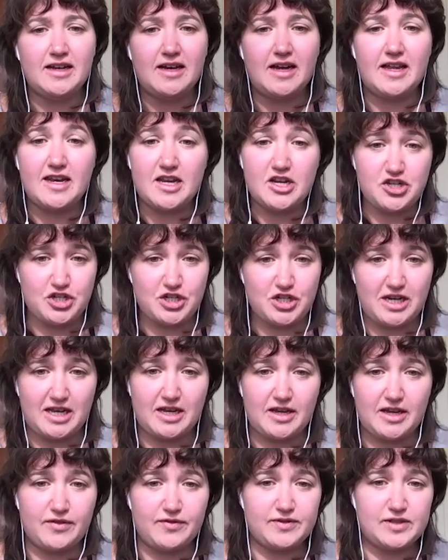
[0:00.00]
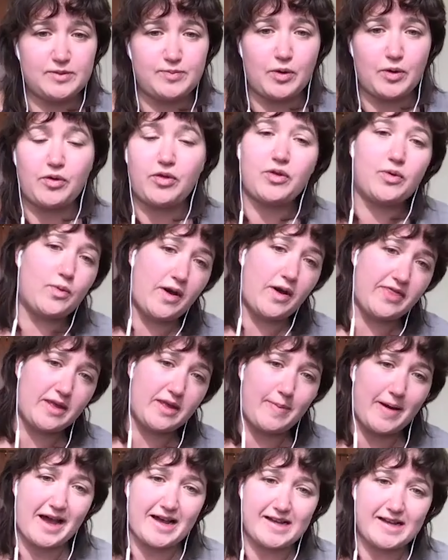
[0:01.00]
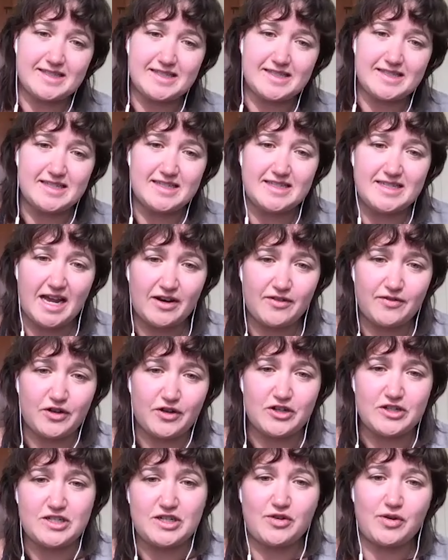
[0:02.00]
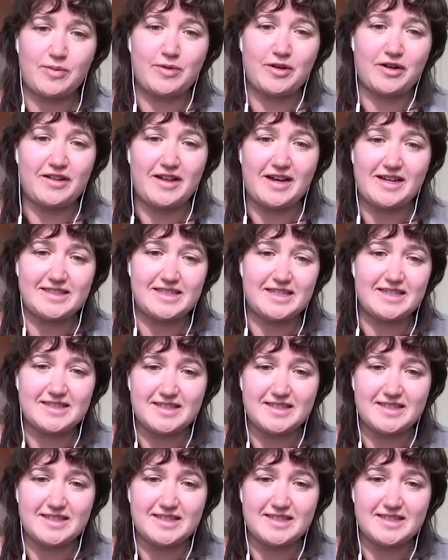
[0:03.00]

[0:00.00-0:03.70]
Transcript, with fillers: initiatives, both the one that passed in Denver decriminalizing